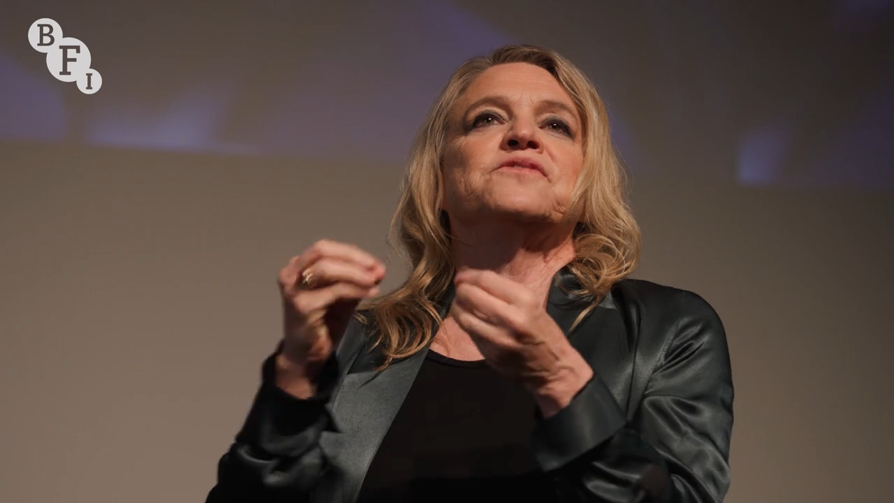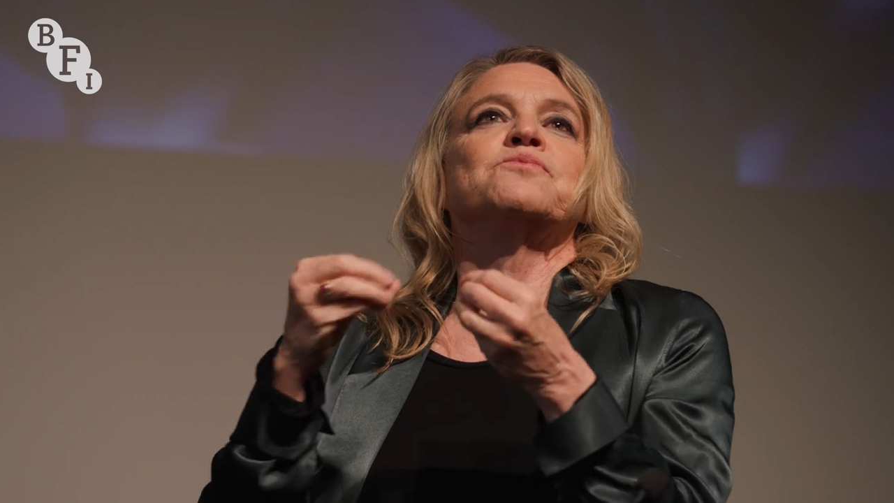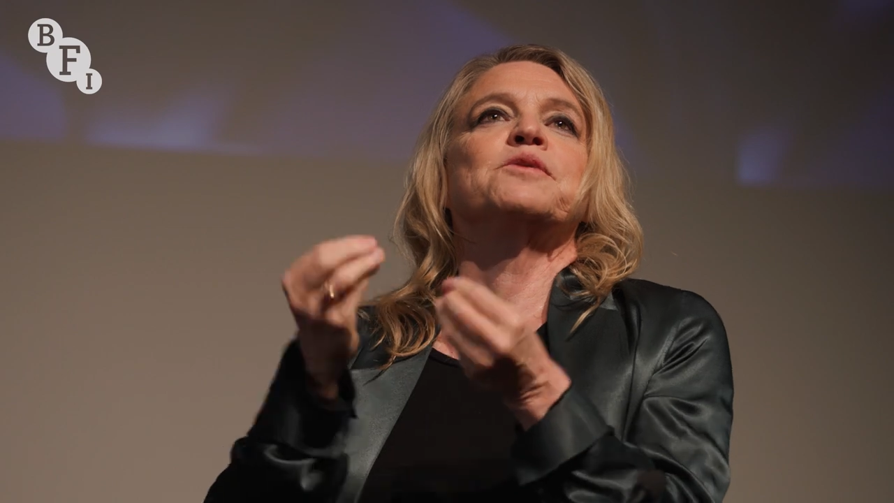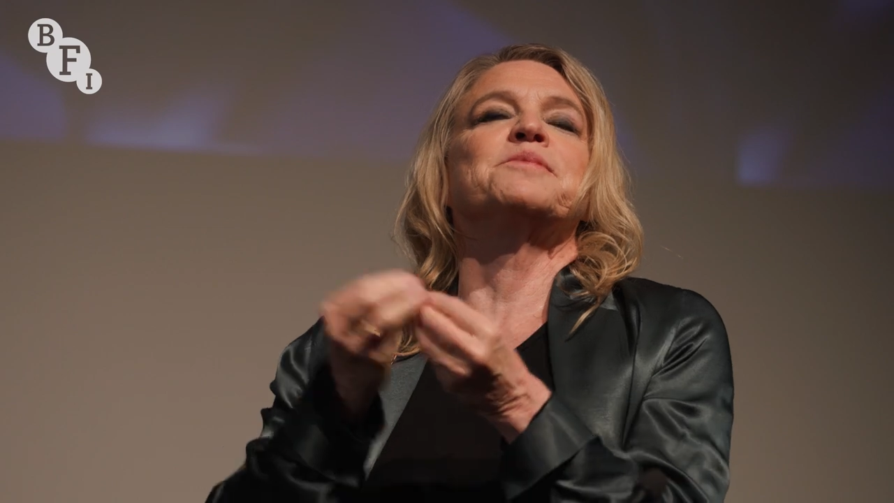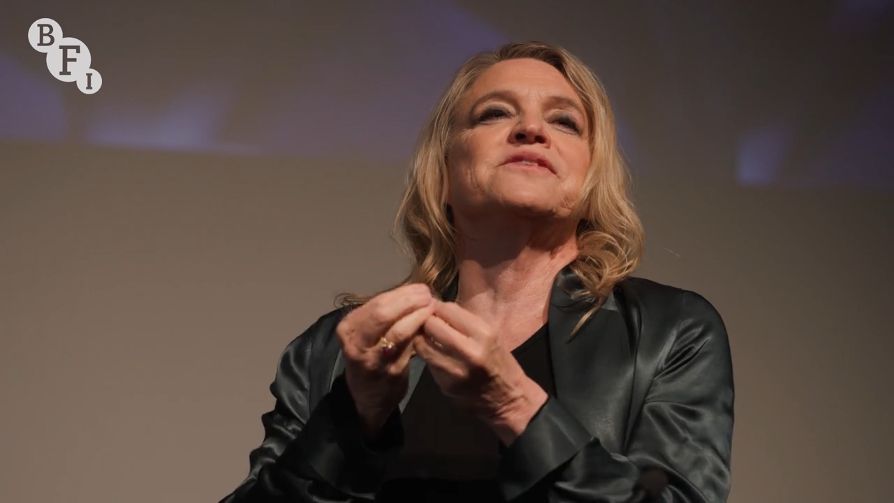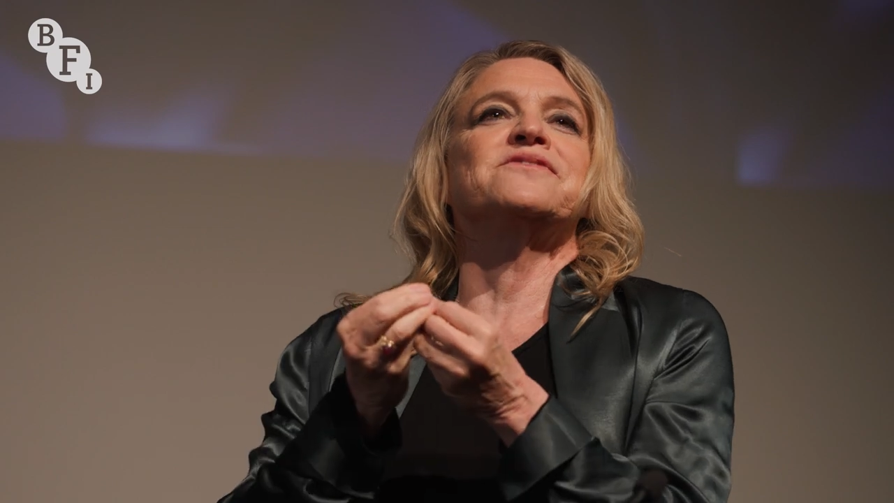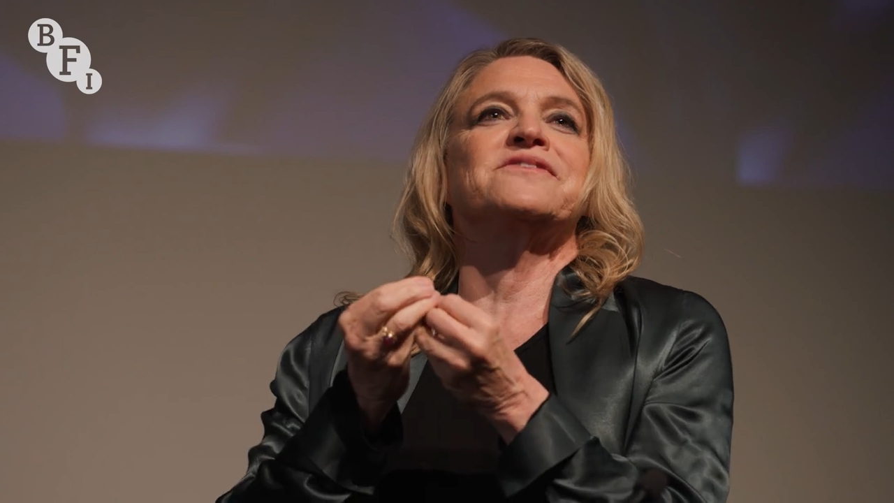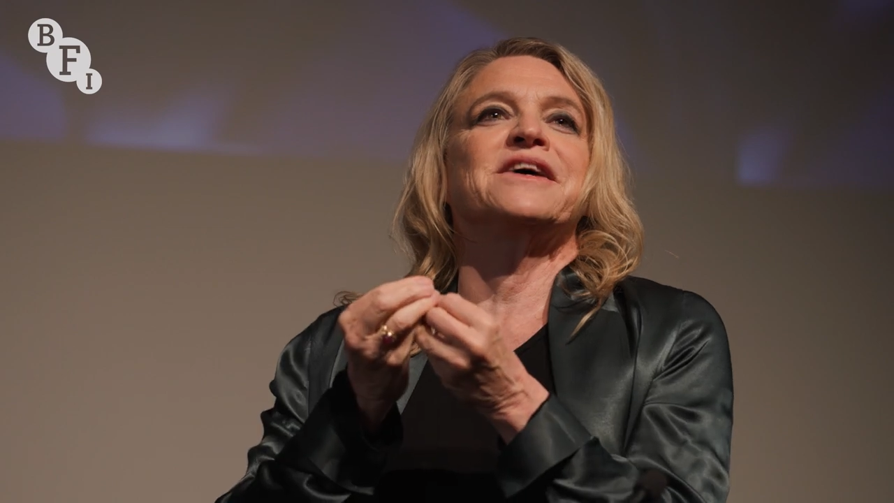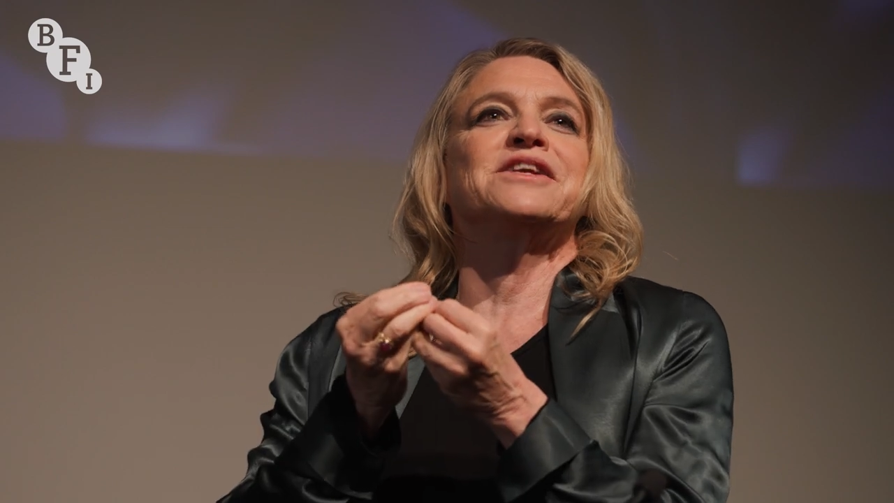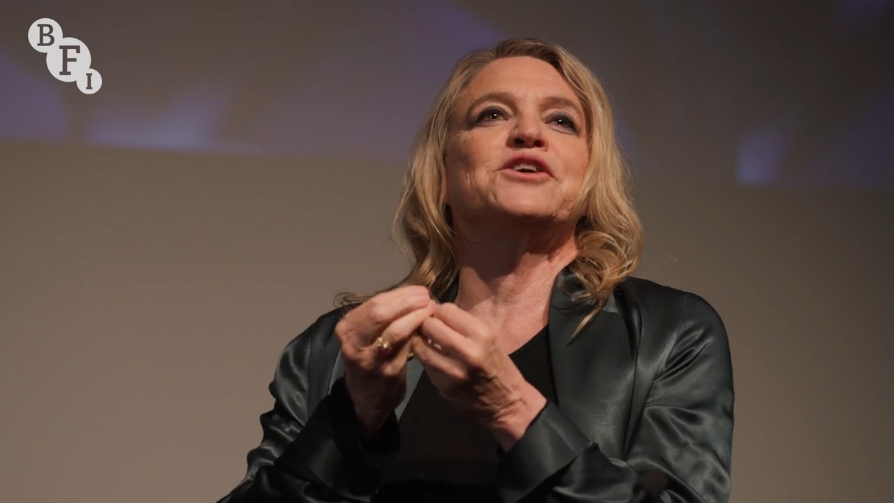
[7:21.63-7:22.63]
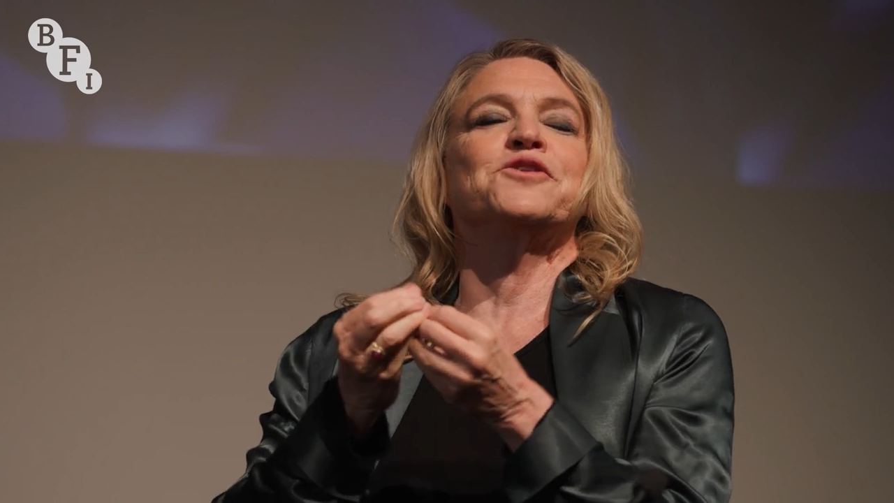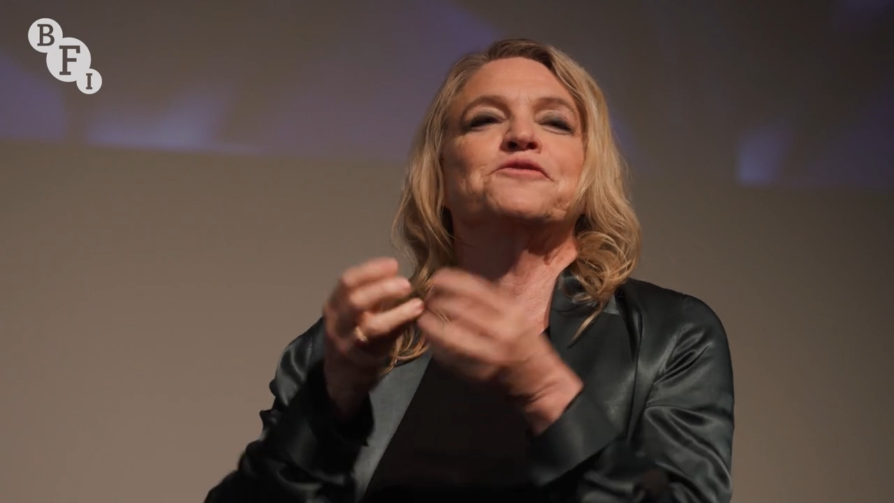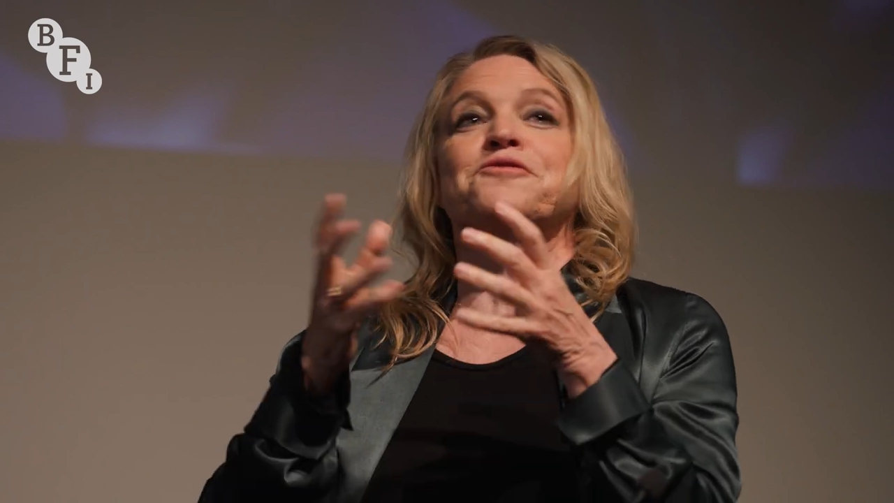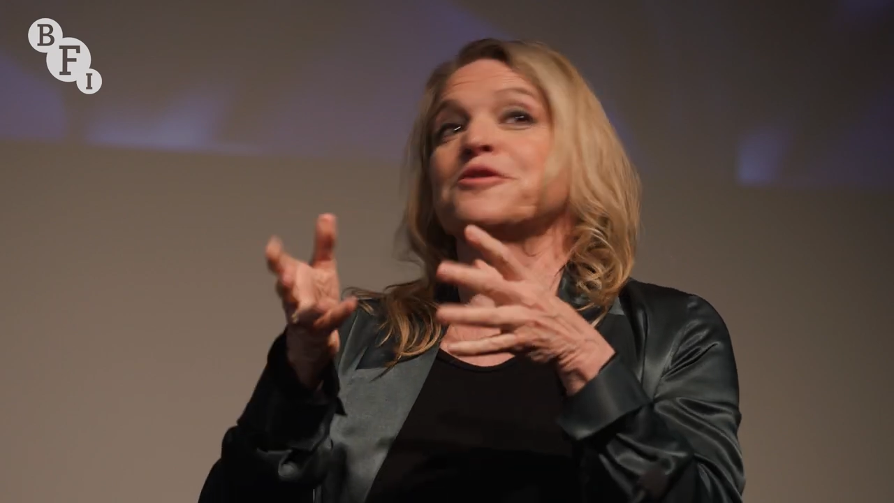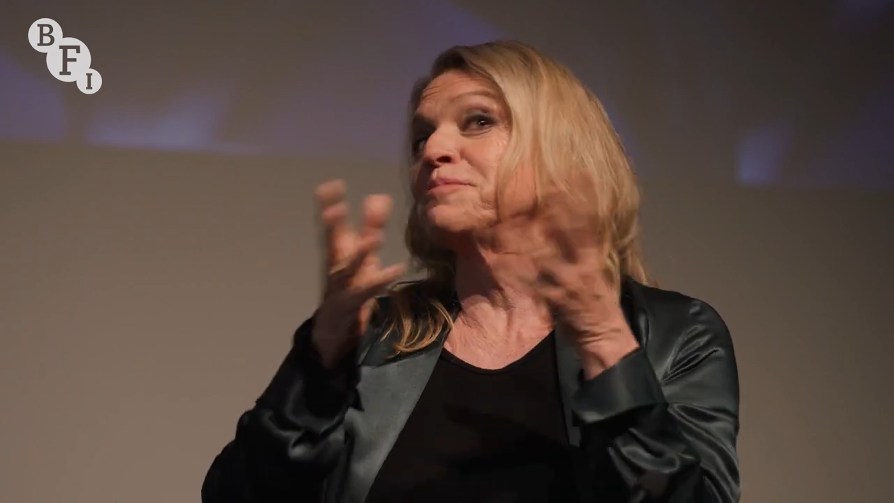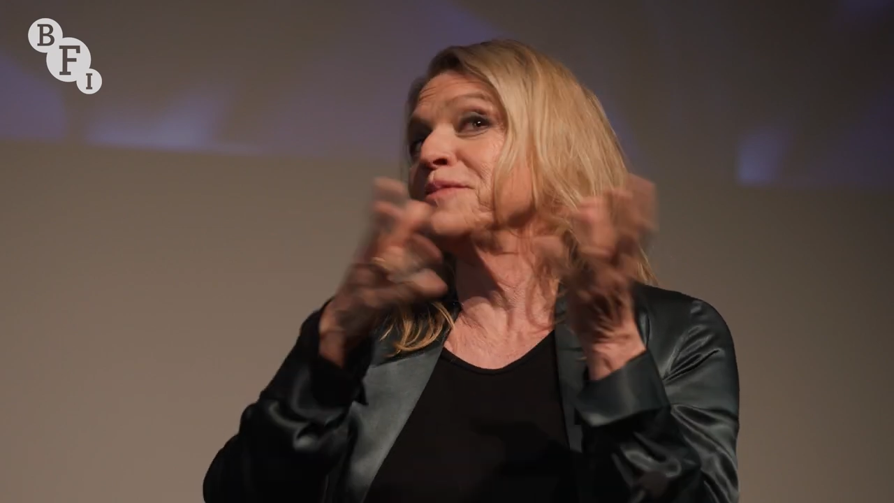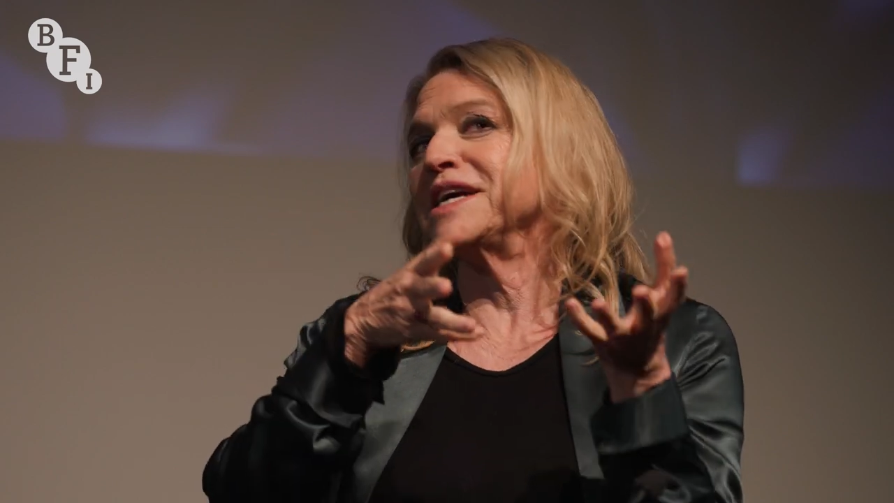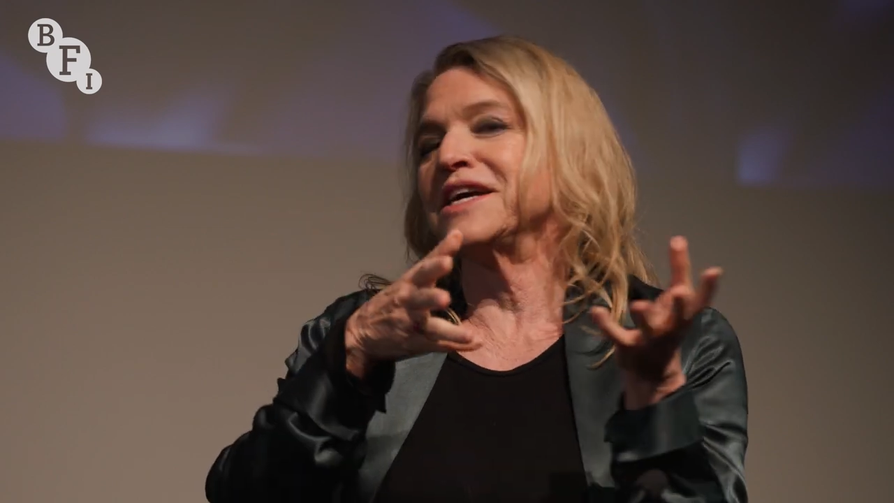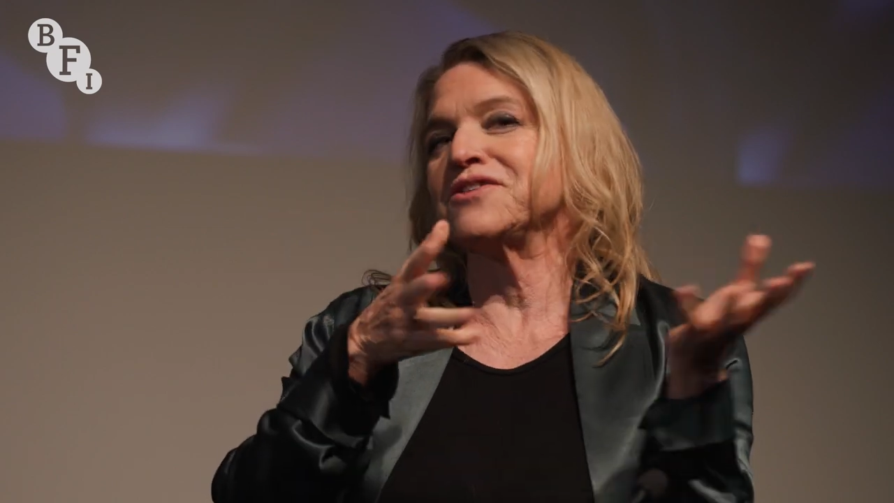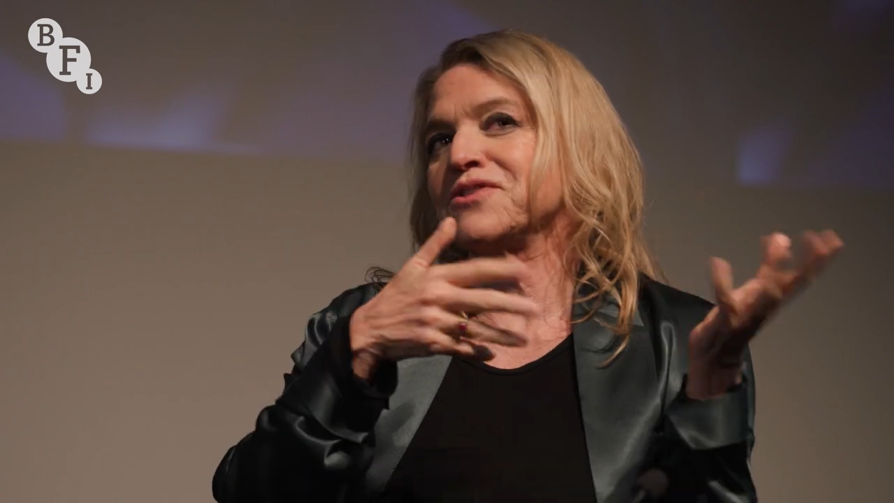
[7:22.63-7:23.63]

this woman said, you know, for me,